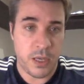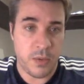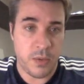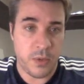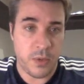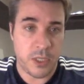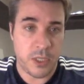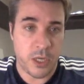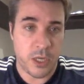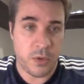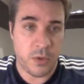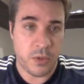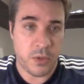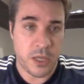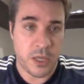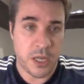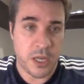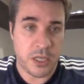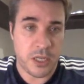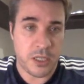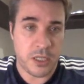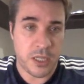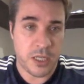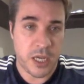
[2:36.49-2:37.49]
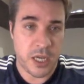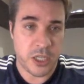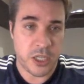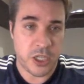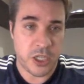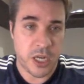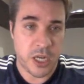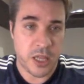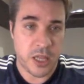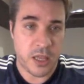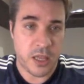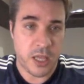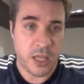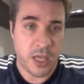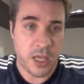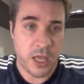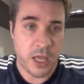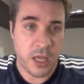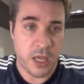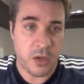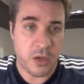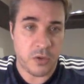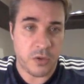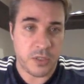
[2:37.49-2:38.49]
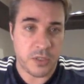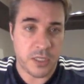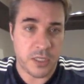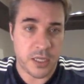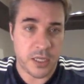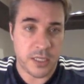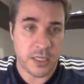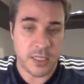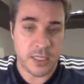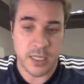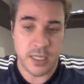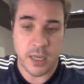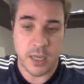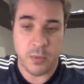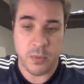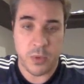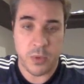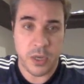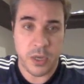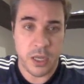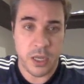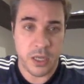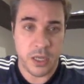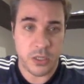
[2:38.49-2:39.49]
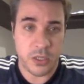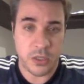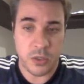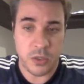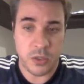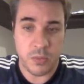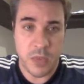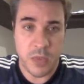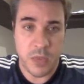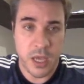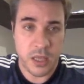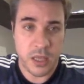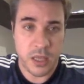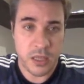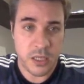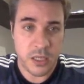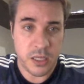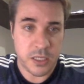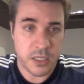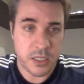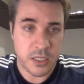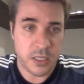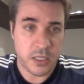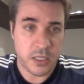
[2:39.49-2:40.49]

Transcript: We don't really need to touch anything else except we need to make this